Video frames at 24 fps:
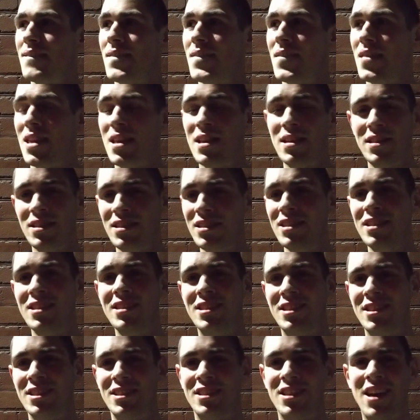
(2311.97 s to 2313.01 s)
there's still a
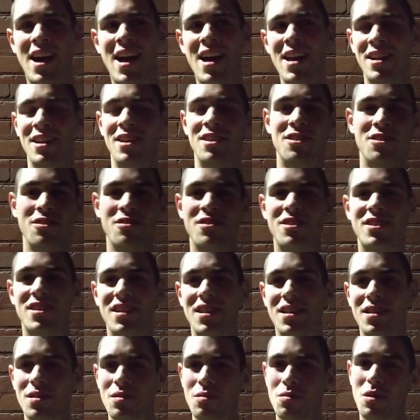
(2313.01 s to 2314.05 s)
desire to do
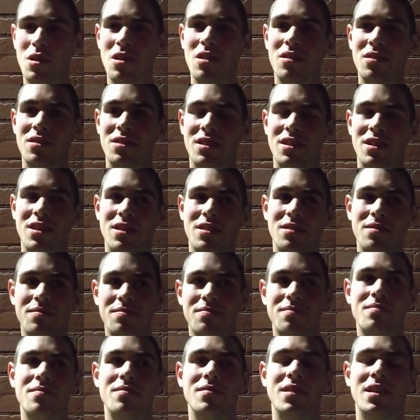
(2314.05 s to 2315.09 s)
shit in the world, you know.
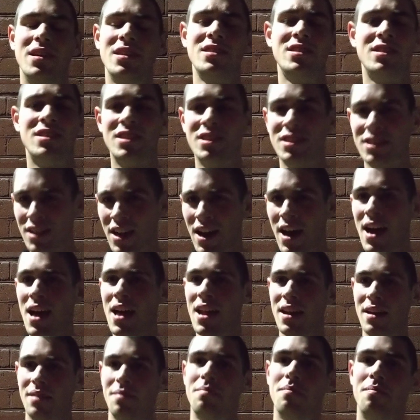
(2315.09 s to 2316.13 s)
There's desire
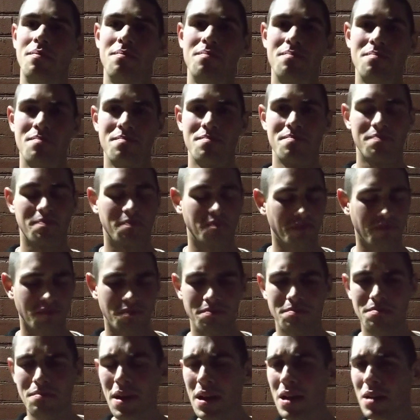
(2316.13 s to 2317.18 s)
to
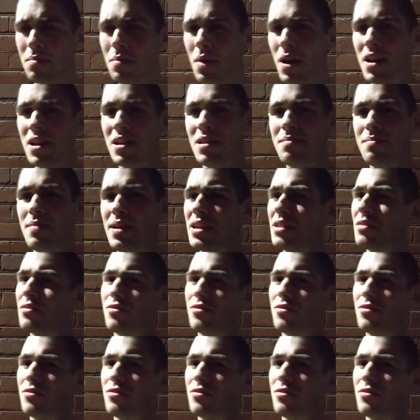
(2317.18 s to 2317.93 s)
make money, make